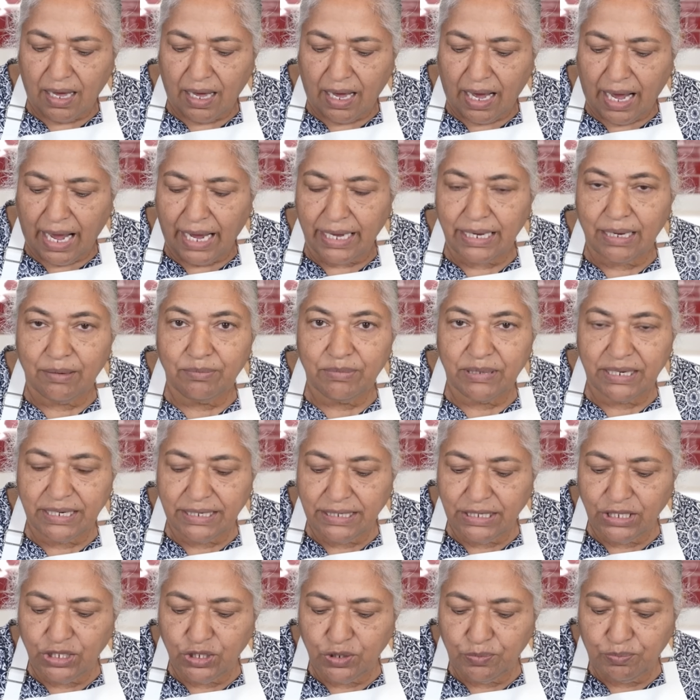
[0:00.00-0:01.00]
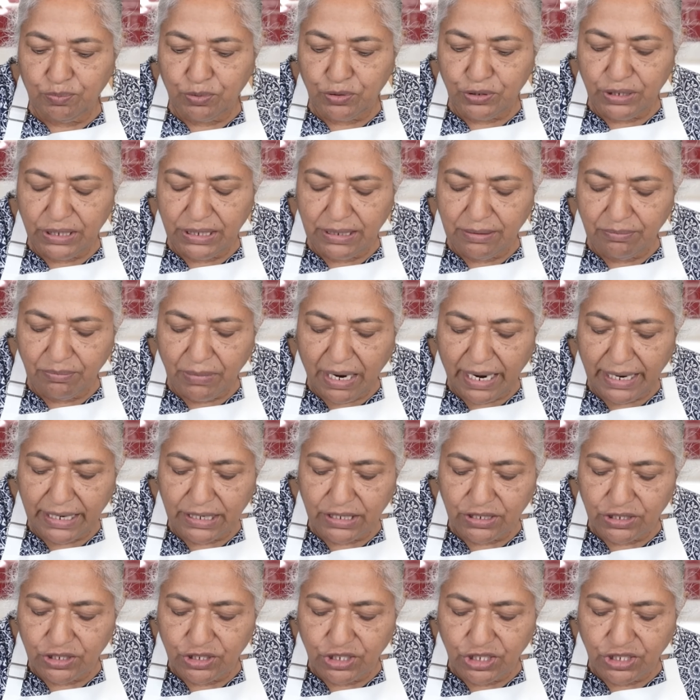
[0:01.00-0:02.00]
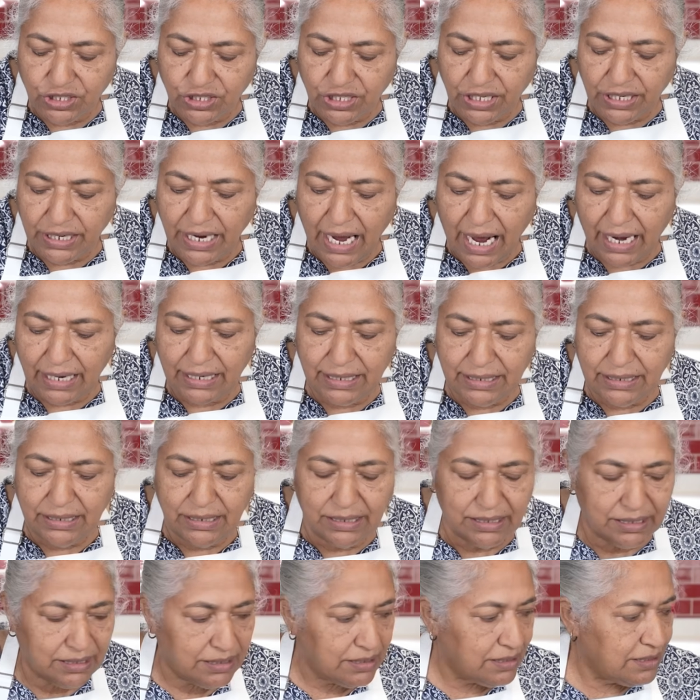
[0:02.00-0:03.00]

I am ready to put in my ginger garlic.